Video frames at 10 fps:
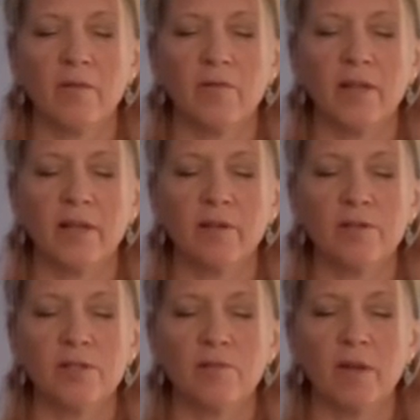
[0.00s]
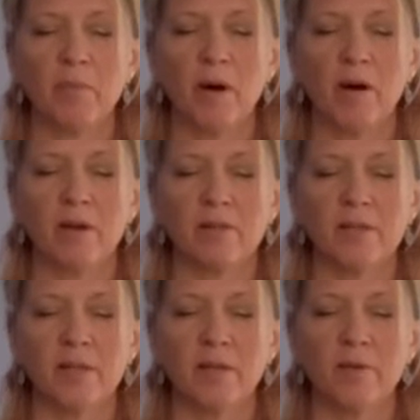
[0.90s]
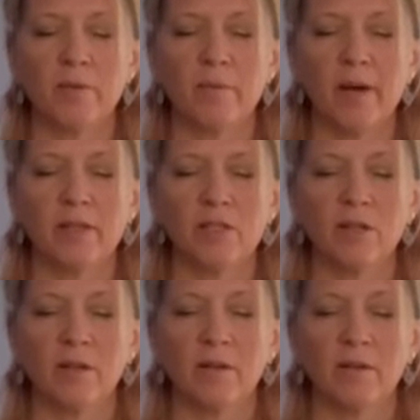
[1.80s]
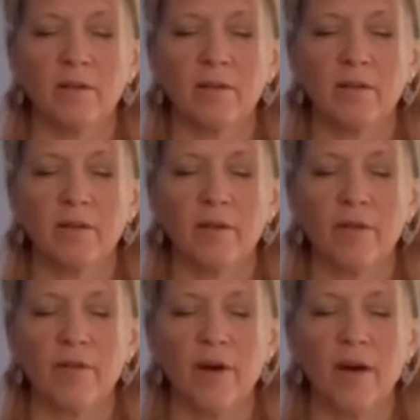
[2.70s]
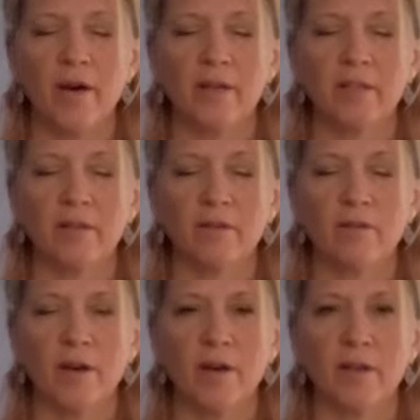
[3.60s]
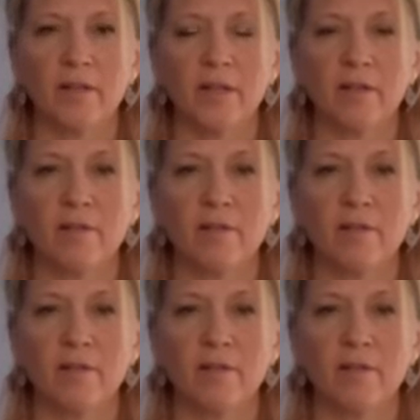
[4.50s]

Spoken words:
filling those 3 parts in equal measure, 1/3, 1/3 and